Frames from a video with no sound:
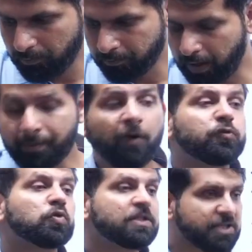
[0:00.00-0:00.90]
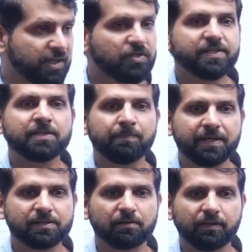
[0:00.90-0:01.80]
coming of social structures in
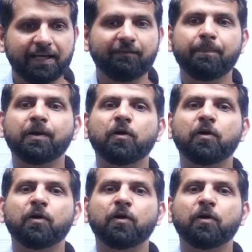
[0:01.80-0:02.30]
place, developing